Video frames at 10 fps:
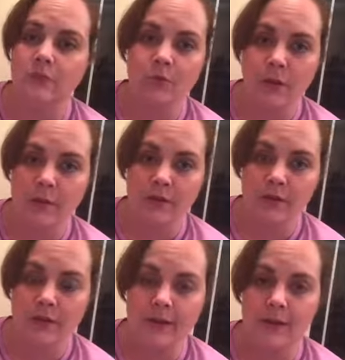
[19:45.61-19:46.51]
rub it
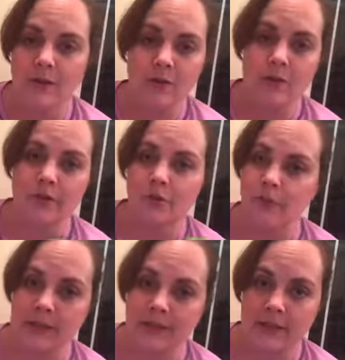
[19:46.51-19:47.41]
on and you don't want to
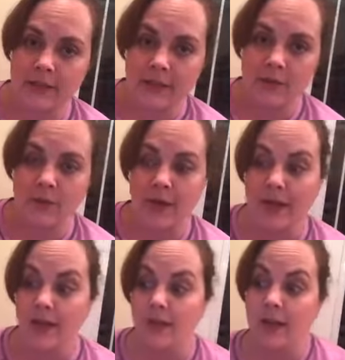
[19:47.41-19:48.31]
drink it any other way.